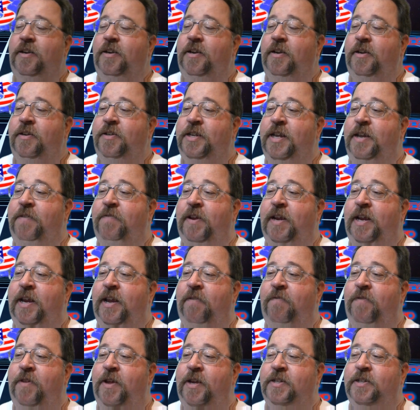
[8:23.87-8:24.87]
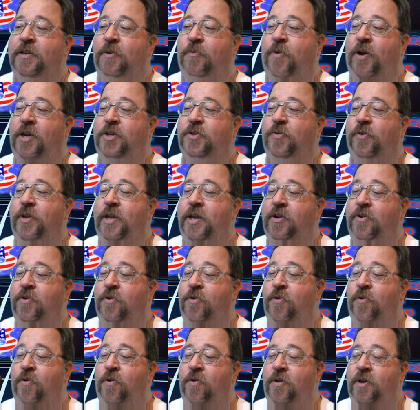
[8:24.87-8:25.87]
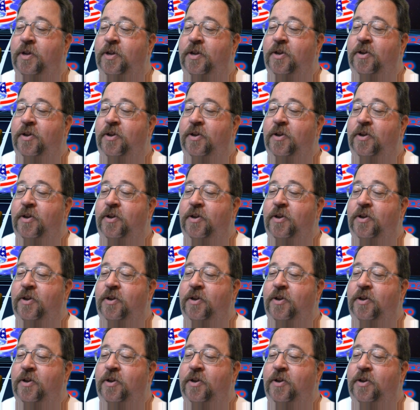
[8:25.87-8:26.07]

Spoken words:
DVD of this. And what's really cool,